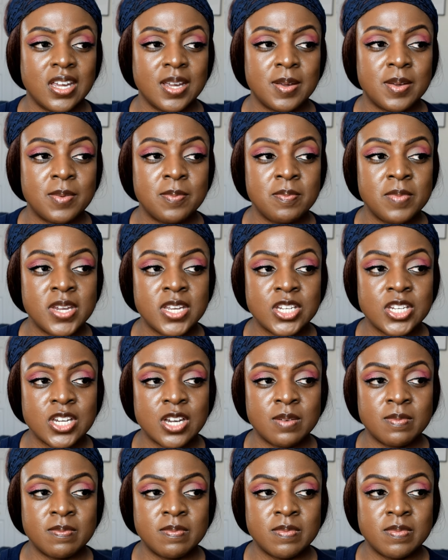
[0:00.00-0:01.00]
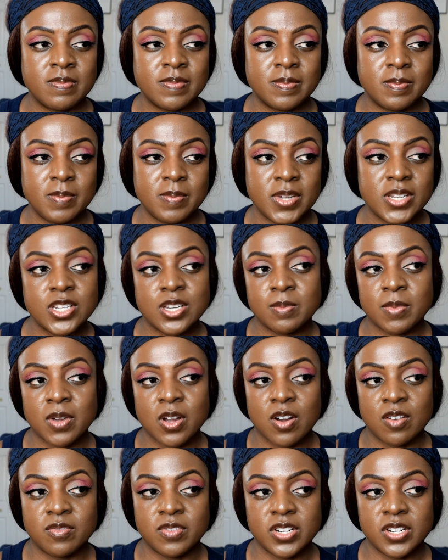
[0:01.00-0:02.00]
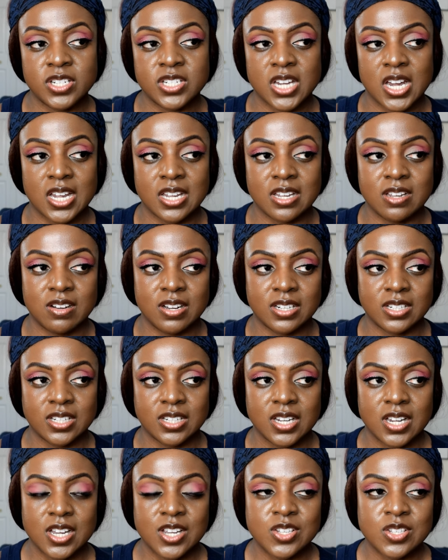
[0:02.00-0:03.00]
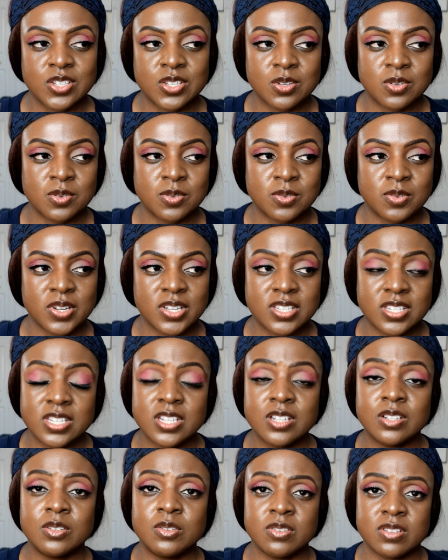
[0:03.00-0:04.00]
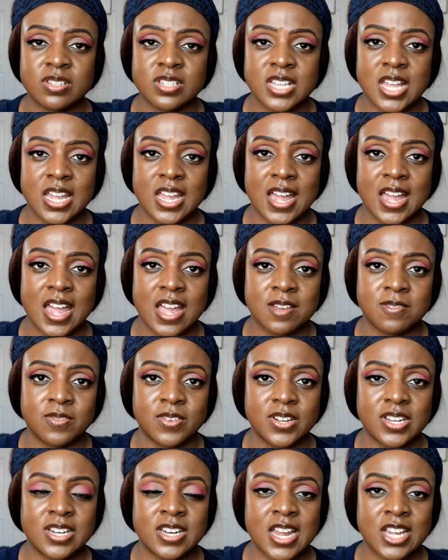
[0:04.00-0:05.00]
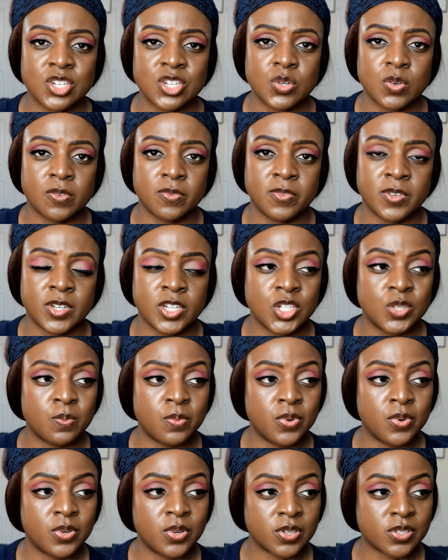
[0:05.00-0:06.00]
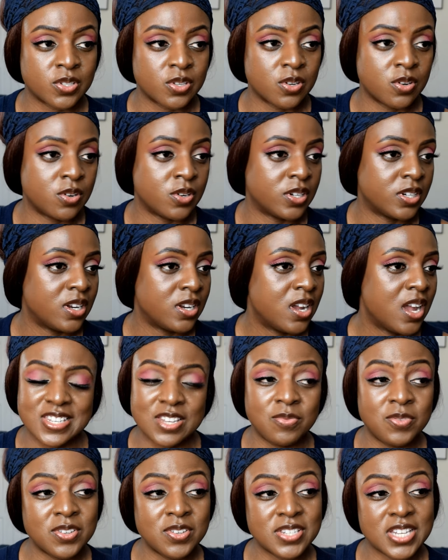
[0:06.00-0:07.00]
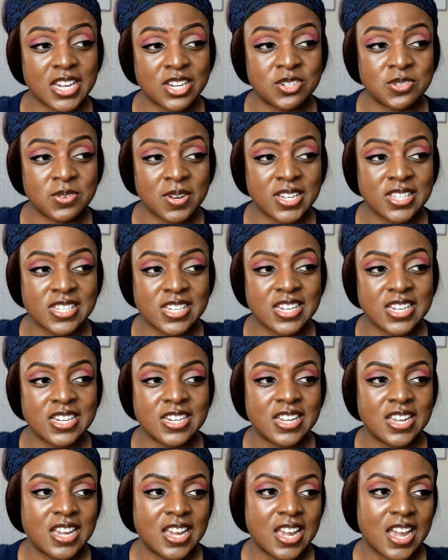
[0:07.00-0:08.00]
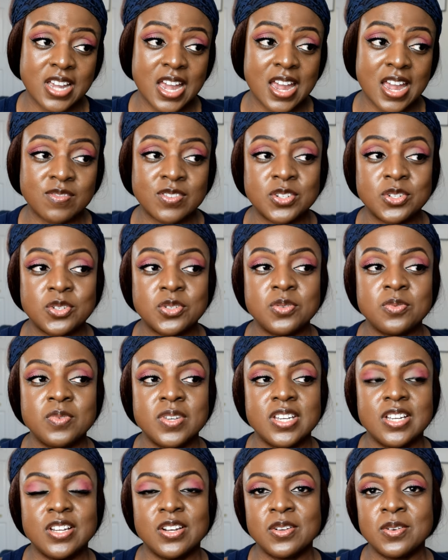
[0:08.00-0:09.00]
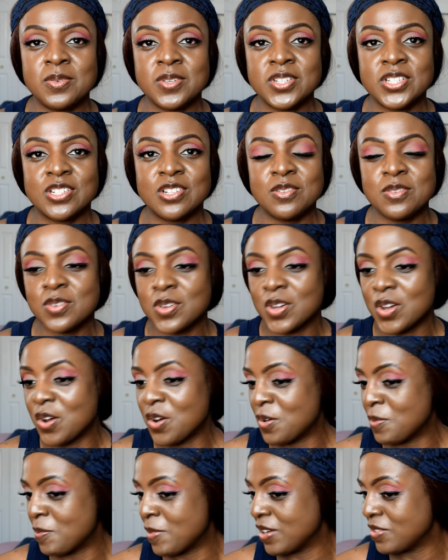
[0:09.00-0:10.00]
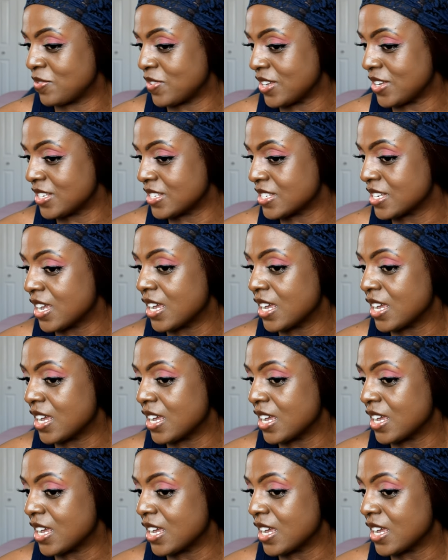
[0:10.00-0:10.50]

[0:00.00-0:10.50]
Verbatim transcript: a medium medium coverage I got so it still looks like I have a natural finished product on. It feels hydrated, I a dewy glowy look on my face.